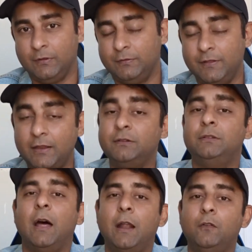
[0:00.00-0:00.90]
Then
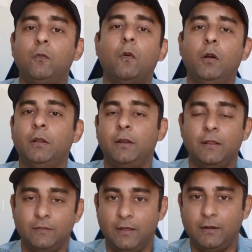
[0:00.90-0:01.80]
start
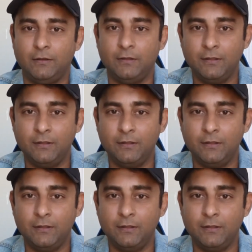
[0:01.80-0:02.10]
watering that.